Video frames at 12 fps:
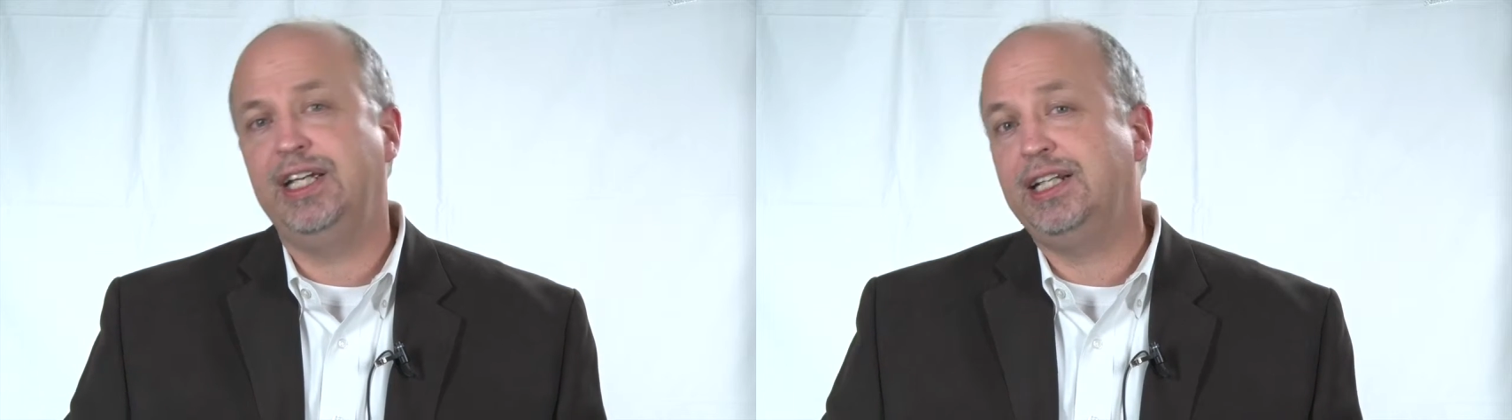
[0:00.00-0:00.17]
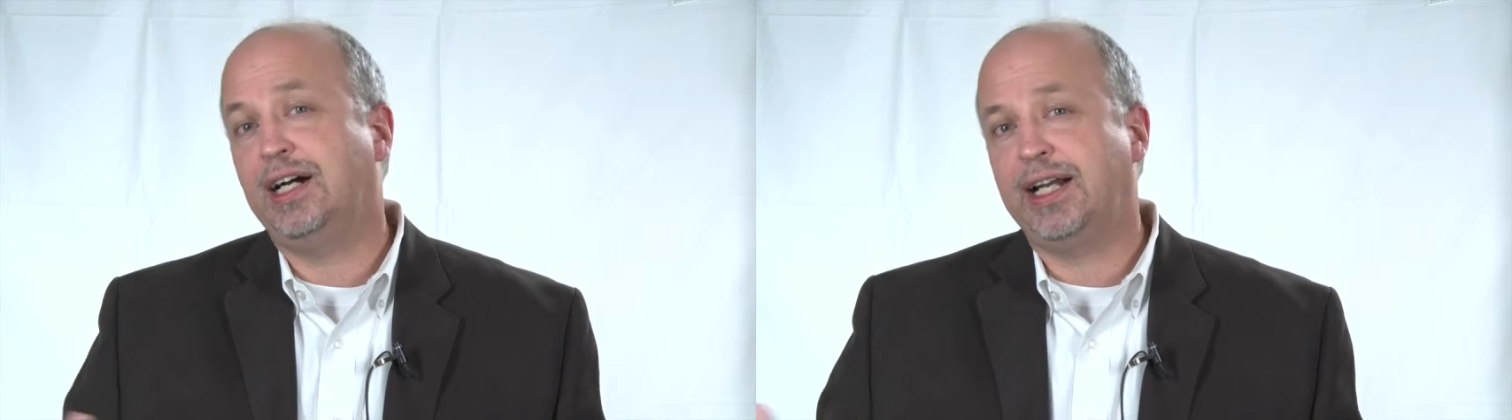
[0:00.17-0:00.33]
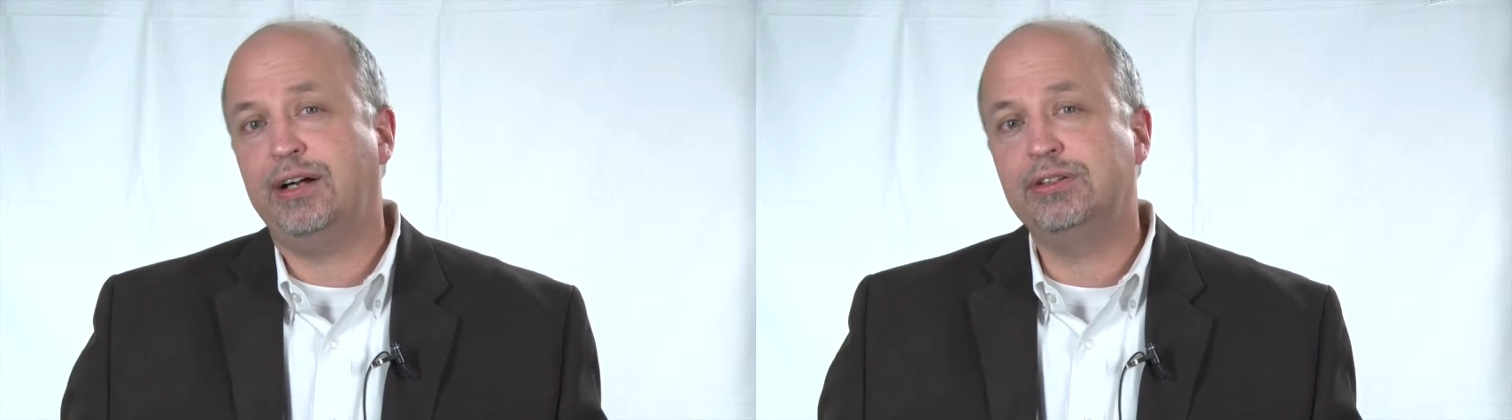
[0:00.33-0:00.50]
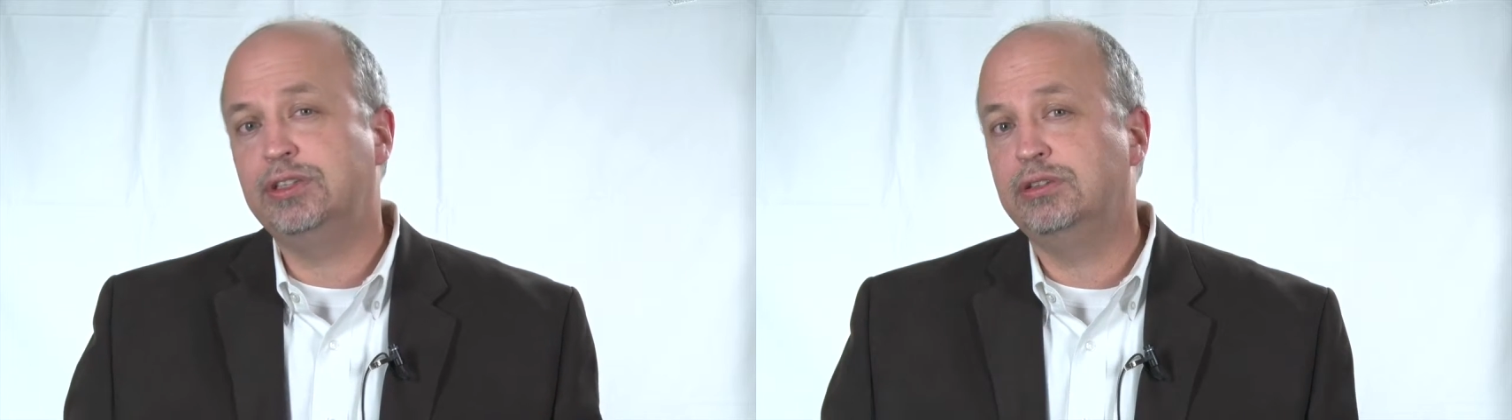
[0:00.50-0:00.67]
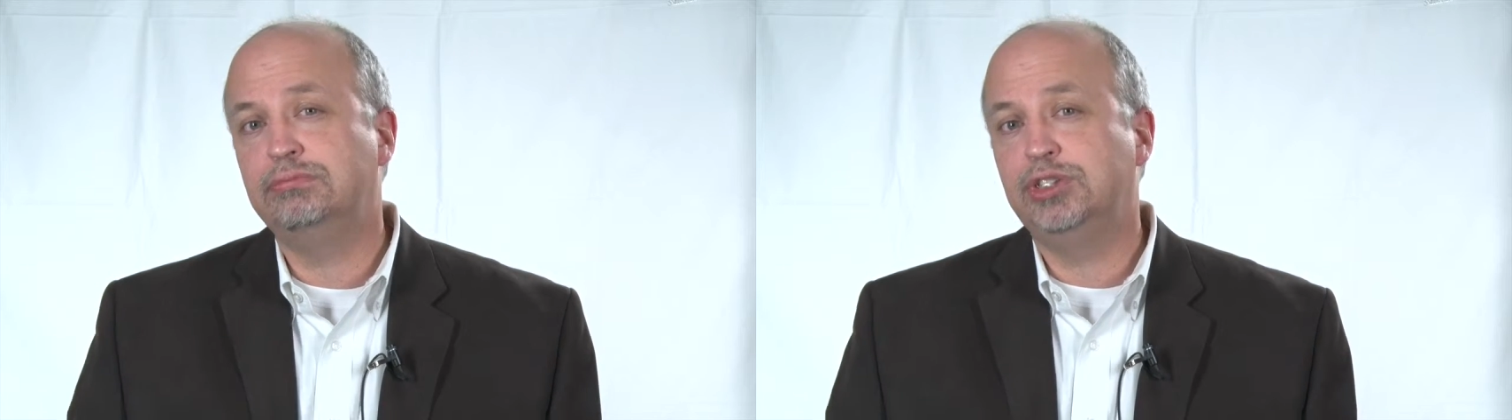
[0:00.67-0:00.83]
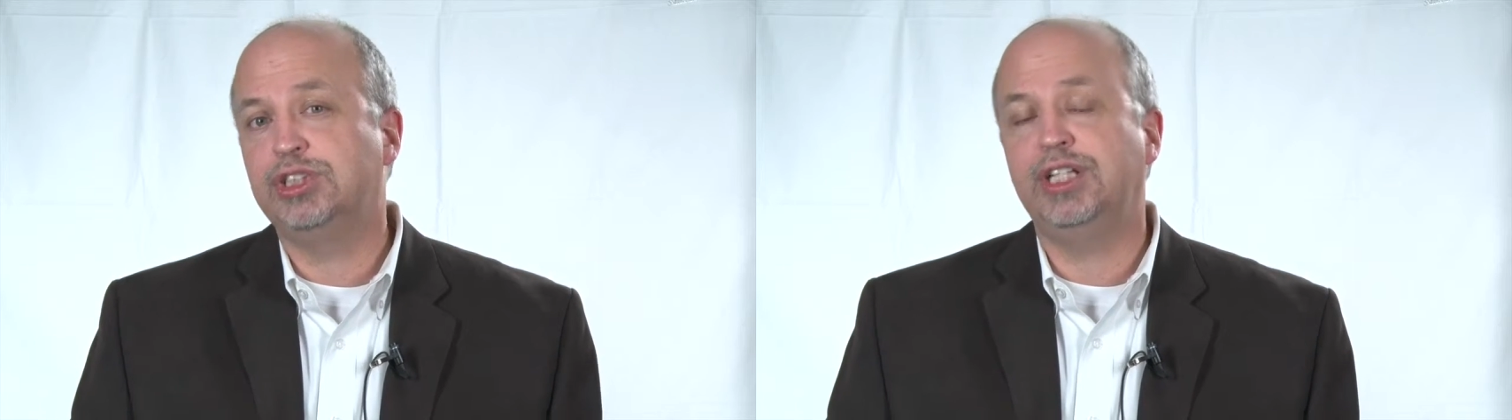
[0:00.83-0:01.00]
it got out to
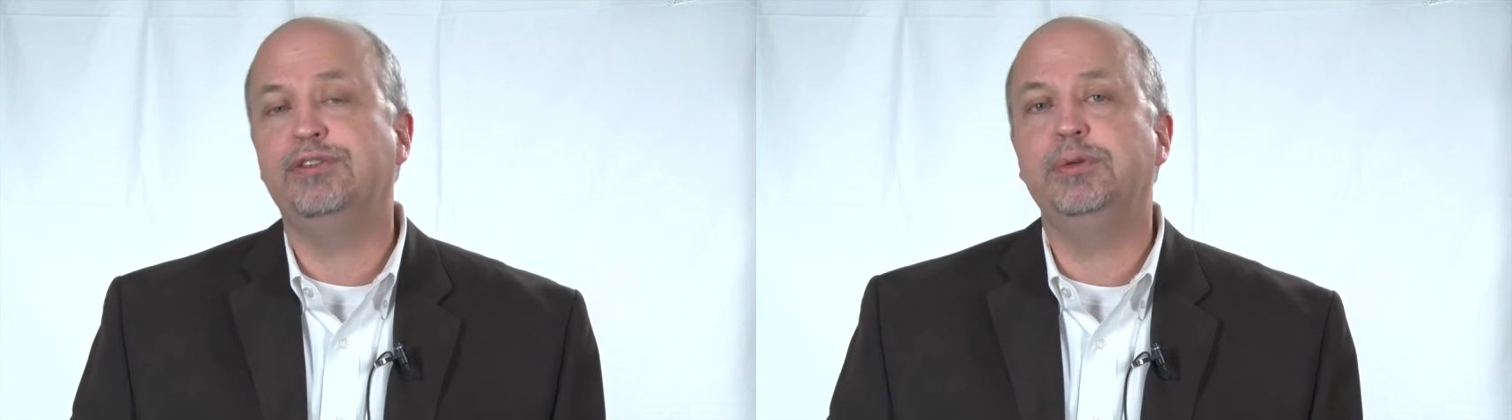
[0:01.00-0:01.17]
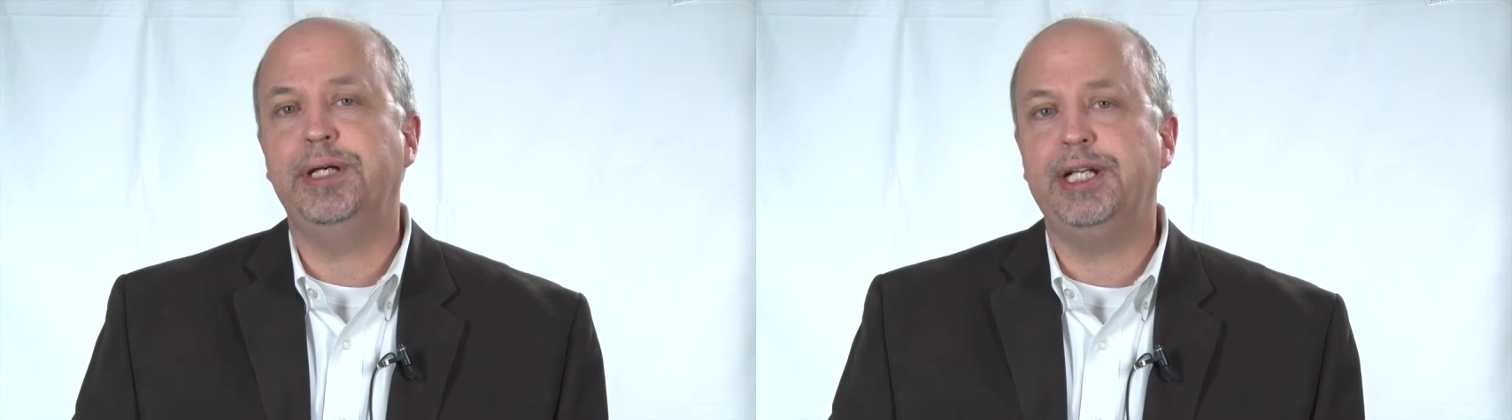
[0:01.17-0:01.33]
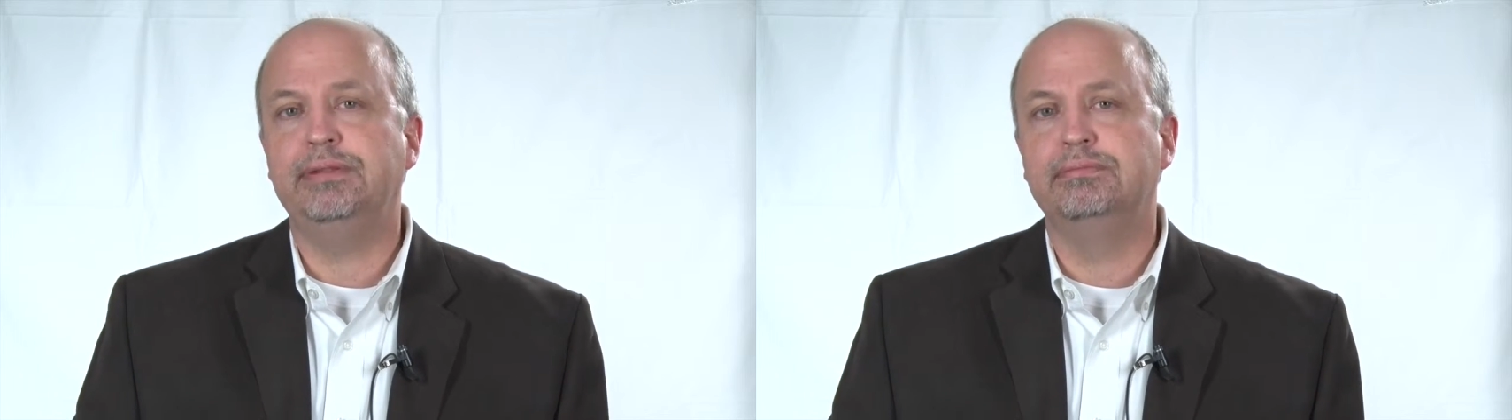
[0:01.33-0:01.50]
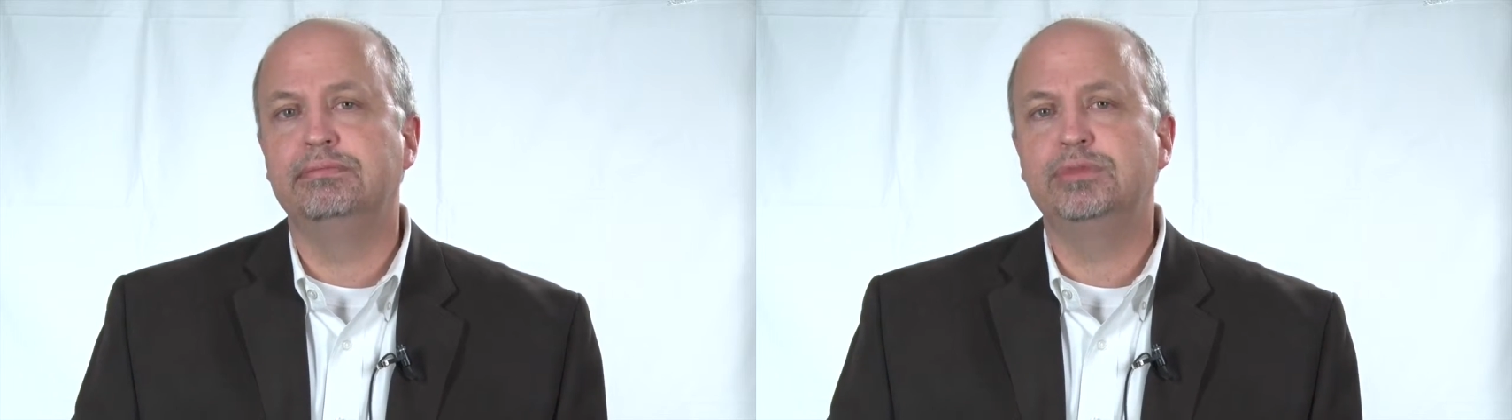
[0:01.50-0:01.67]
just everybody.